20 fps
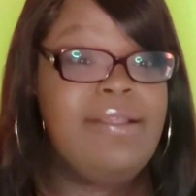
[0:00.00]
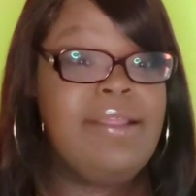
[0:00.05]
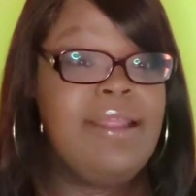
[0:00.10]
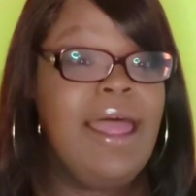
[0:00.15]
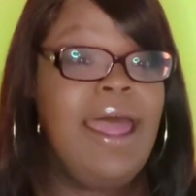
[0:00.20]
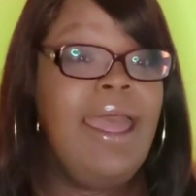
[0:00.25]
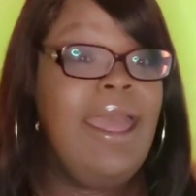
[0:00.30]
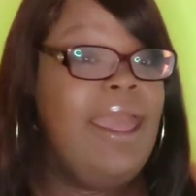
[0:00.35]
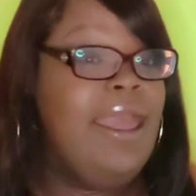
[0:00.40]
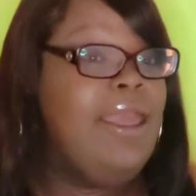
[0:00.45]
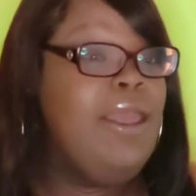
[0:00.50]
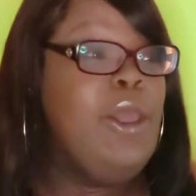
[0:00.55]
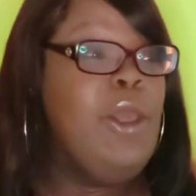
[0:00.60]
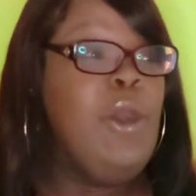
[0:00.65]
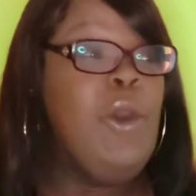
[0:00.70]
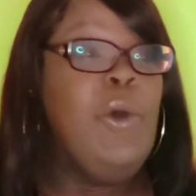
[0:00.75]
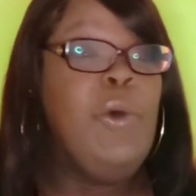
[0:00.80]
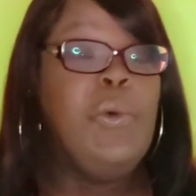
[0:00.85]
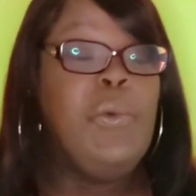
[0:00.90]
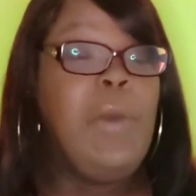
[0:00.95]
Like,
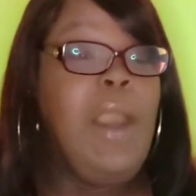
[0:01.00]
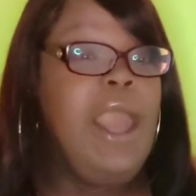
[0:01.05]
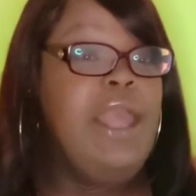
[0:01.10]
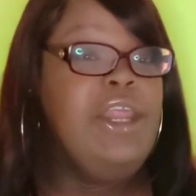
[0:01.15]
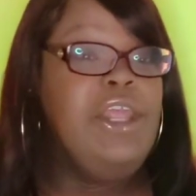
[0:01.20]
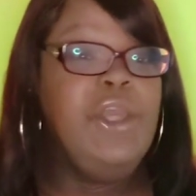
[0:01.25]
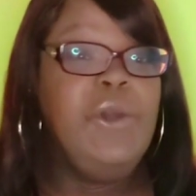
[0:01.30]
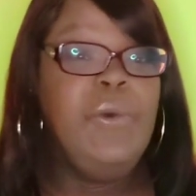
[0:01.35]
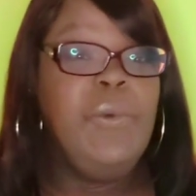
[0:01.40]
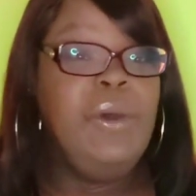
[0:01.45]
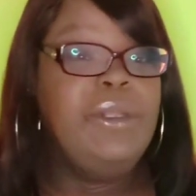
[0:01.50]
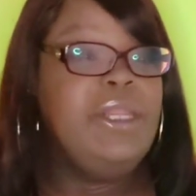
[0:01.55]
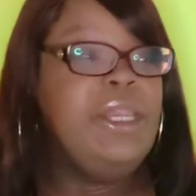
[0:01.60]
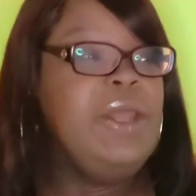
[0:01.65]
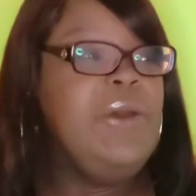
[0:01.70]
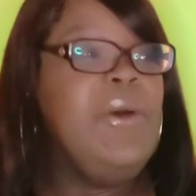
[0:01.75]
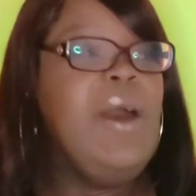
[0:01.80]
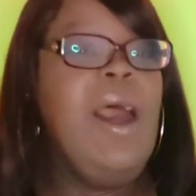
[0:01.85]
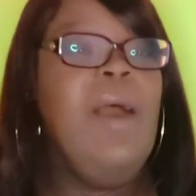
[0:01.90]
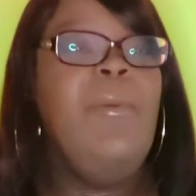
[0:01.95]
why do you want to
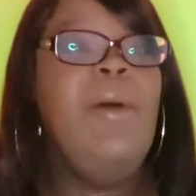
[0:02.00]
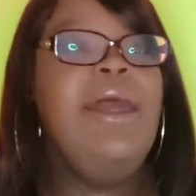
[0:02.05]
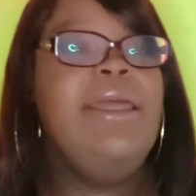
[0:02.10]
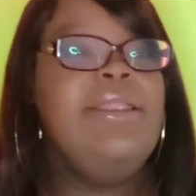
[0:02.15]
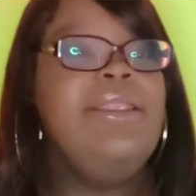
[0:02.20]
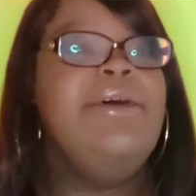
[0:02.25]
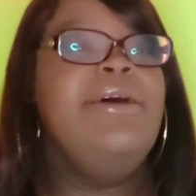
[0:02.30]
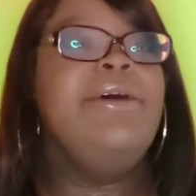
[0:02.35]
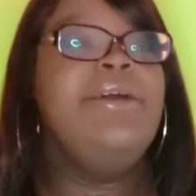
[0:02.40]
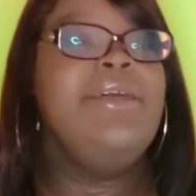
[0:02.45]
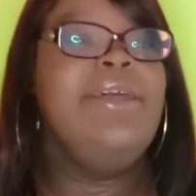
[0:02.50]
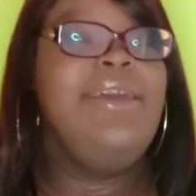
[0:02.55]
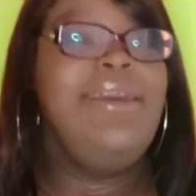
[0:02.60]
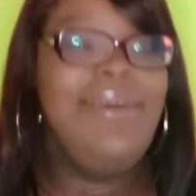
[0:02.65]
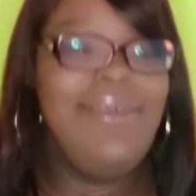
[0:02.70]
know how I look?